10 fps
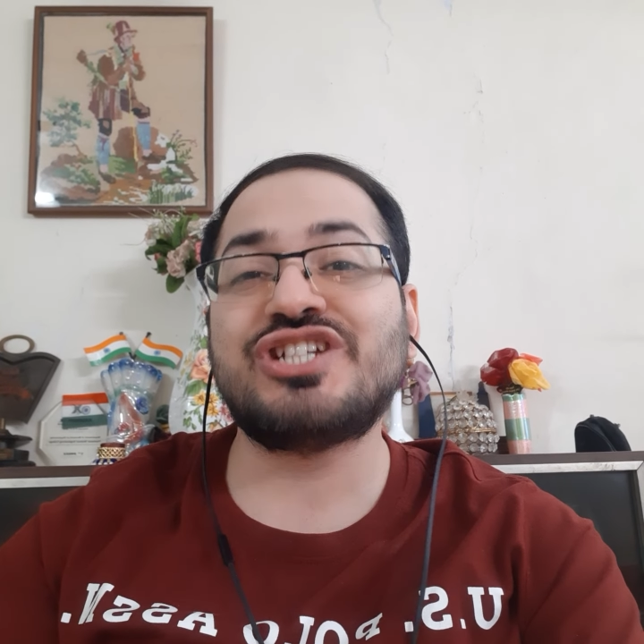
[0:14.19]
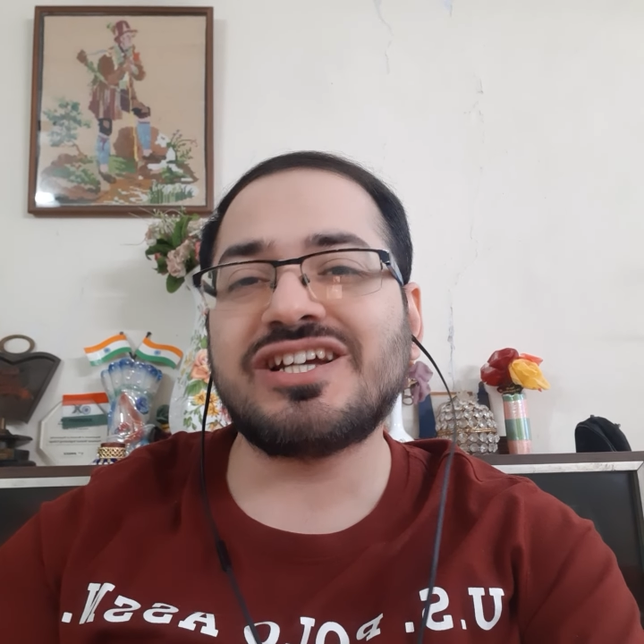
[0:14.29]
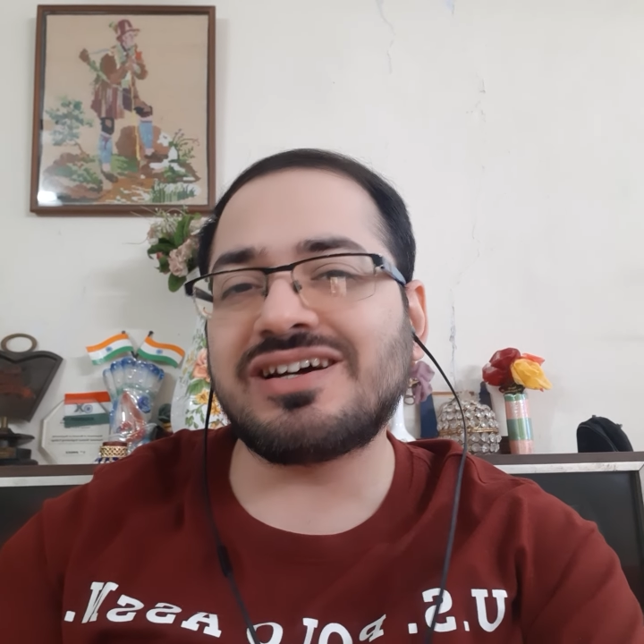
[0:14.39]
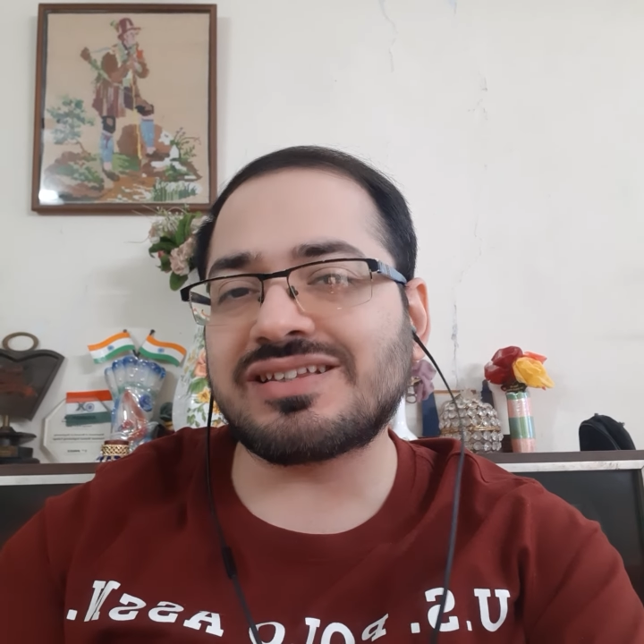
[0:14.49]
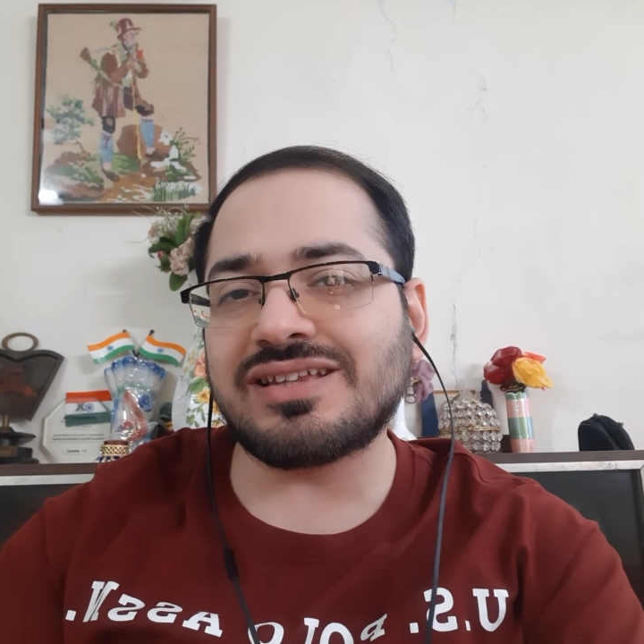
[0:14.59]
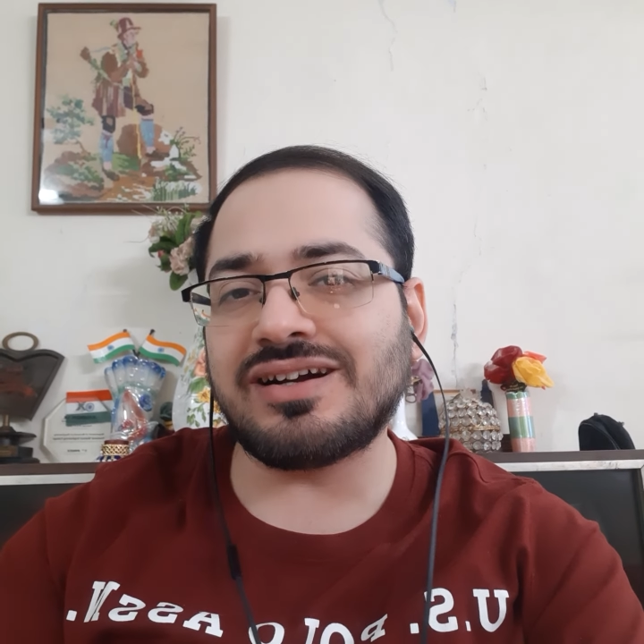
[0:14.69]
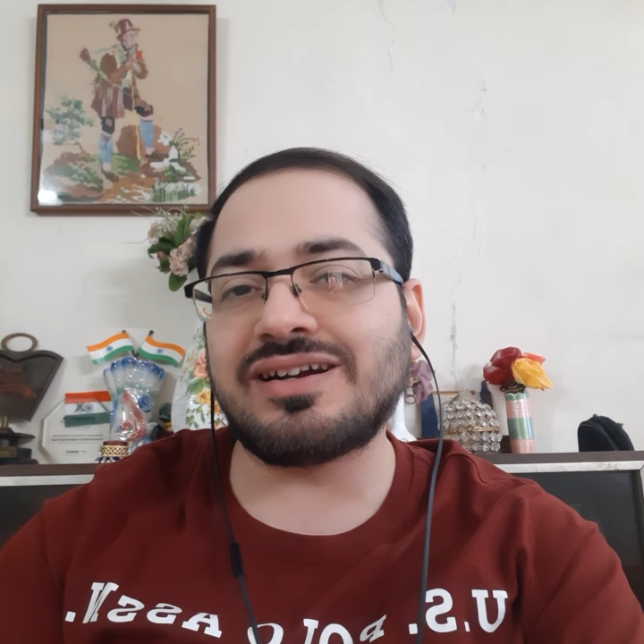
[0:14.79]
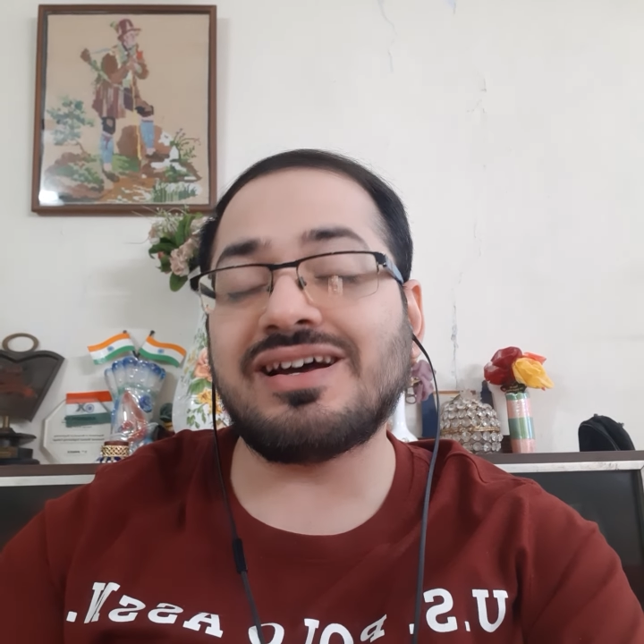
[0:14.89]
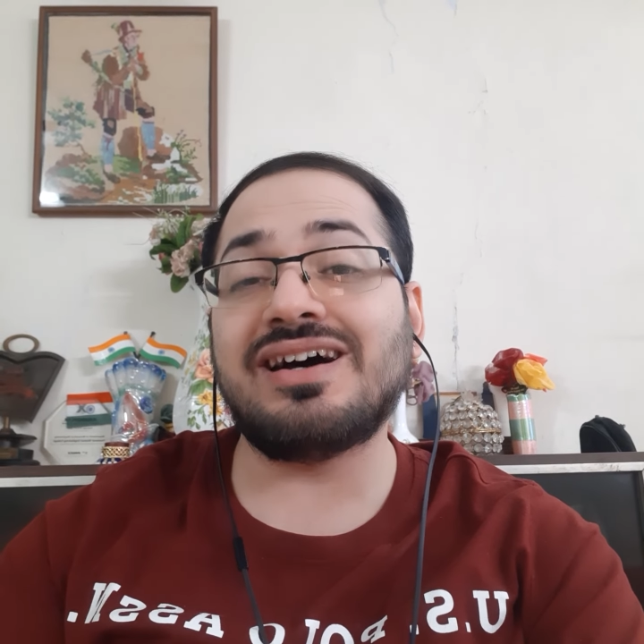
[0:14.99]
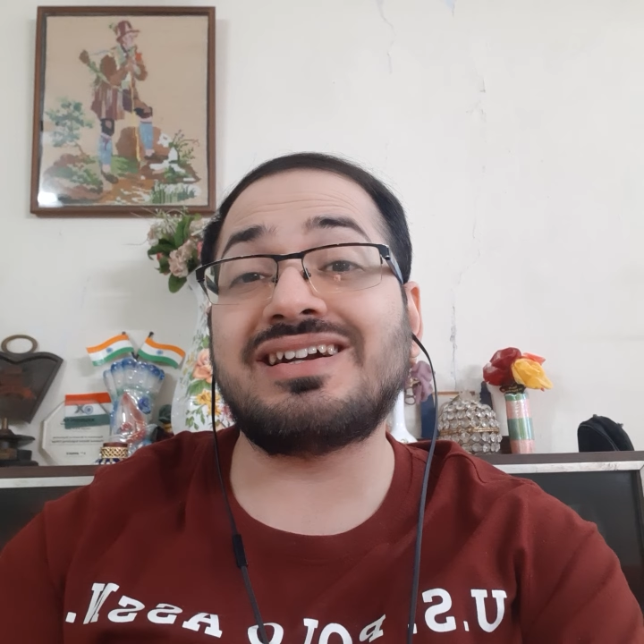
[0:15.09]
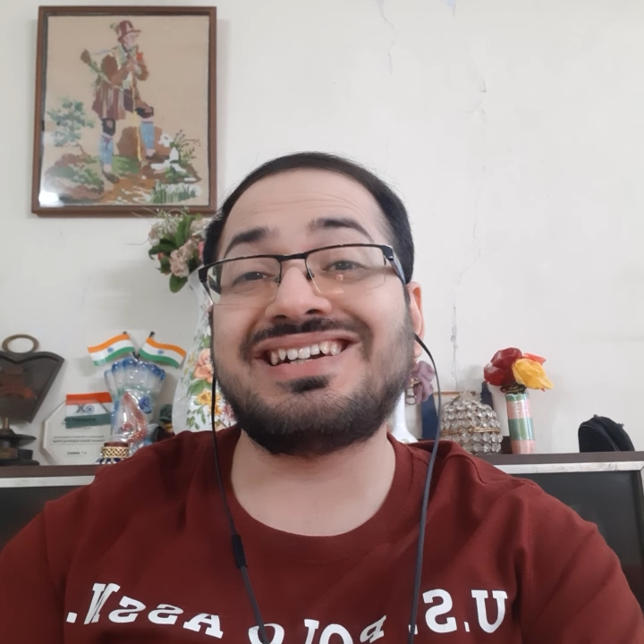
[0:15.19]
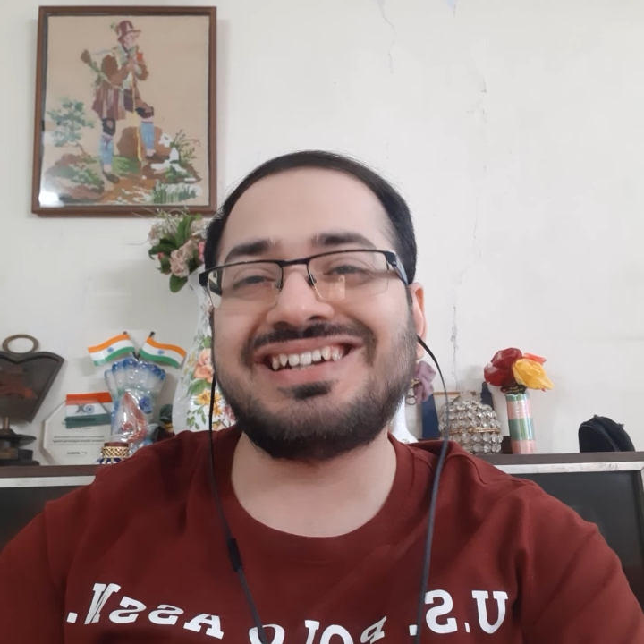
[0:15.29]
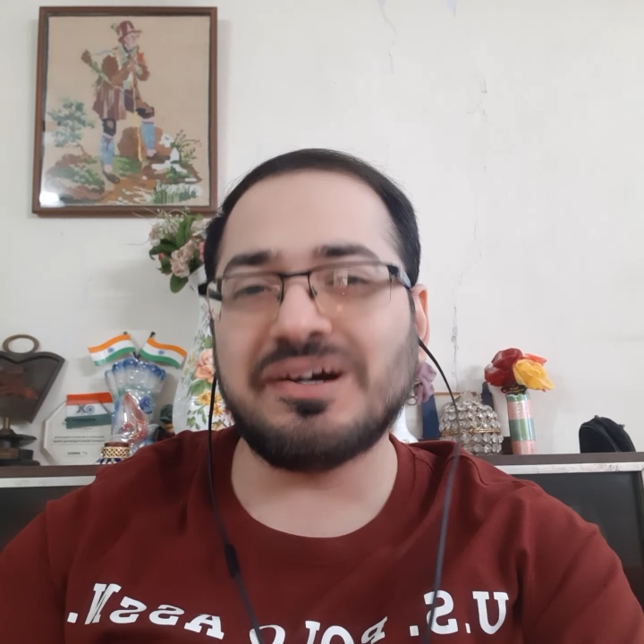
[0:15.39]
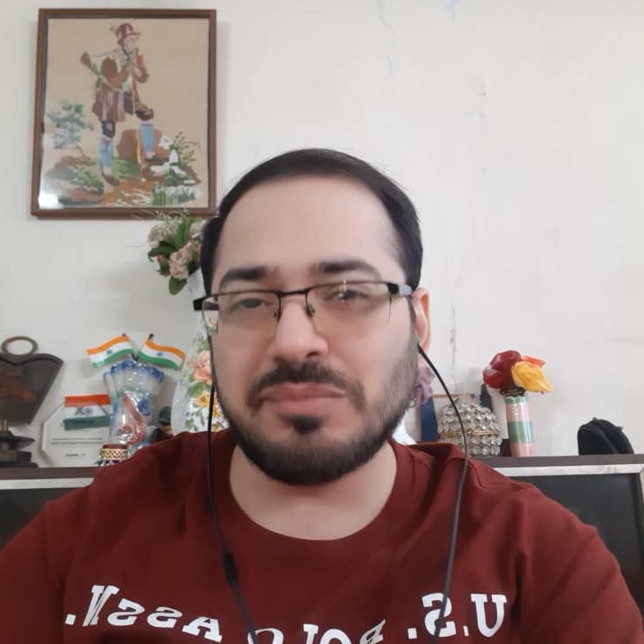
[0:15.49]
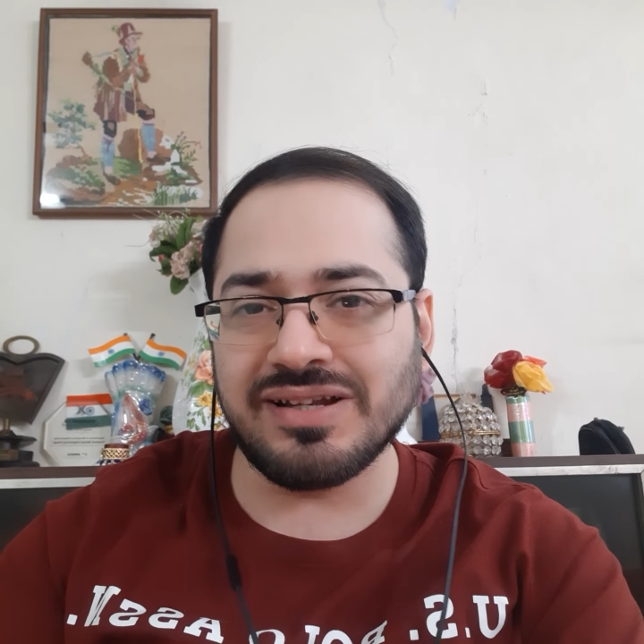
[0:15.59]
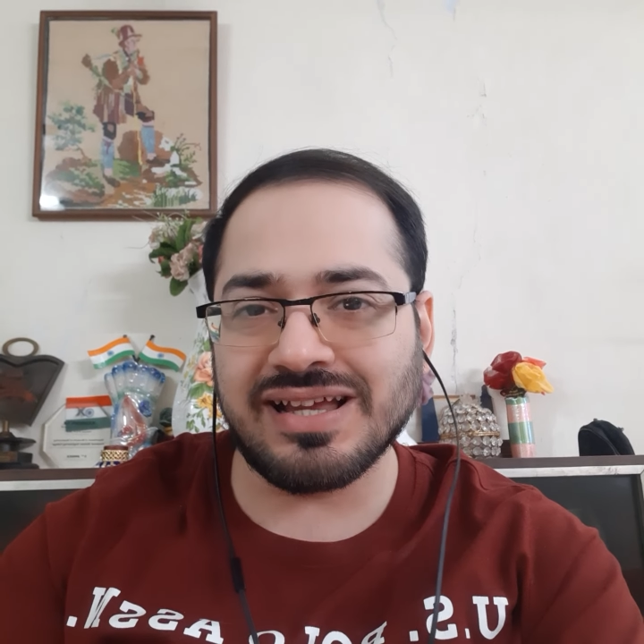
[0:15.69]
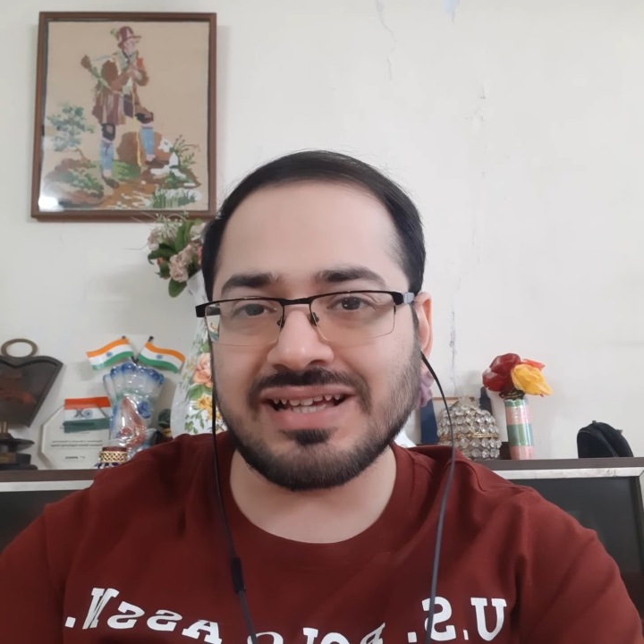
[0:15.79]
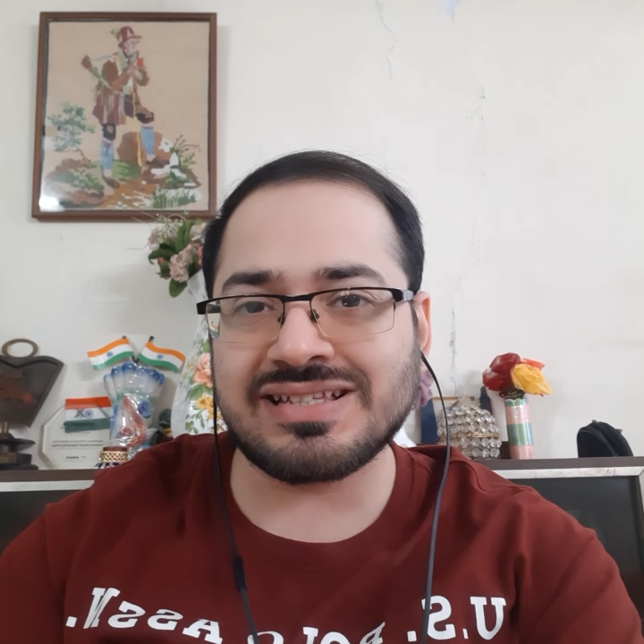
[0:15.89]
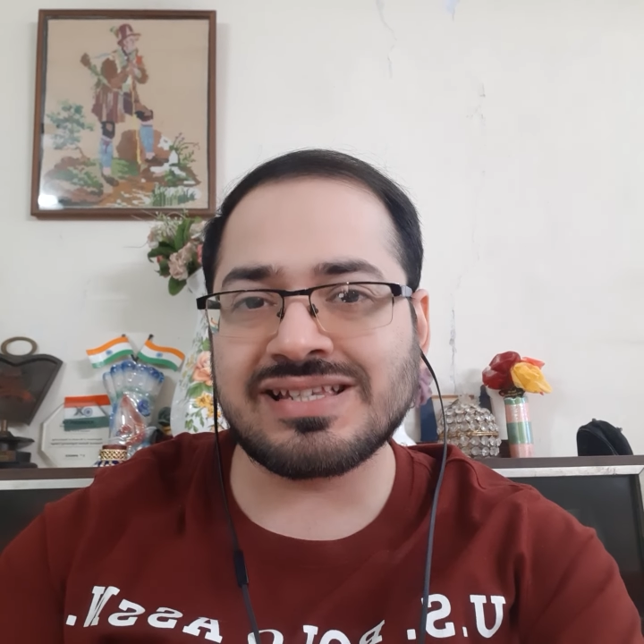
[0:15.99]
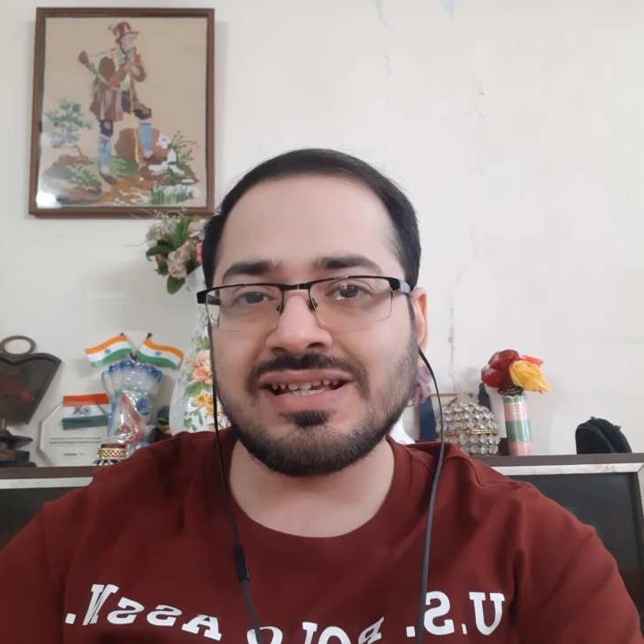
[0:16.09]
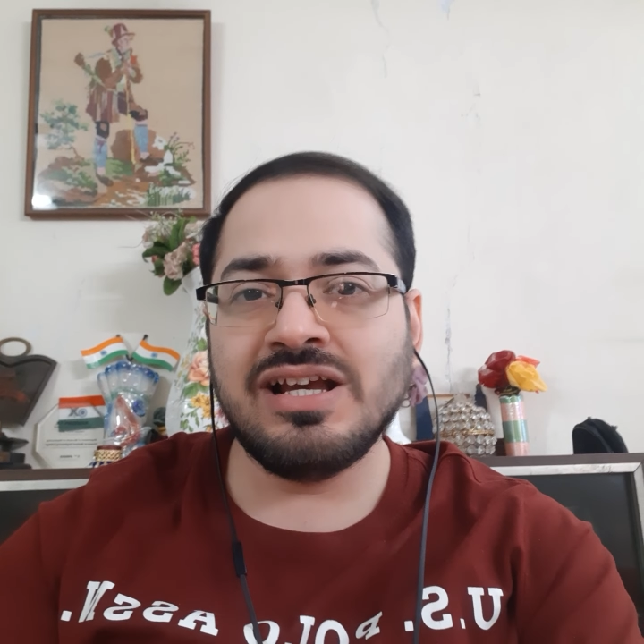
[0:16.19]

Jigarthanda DoubleX,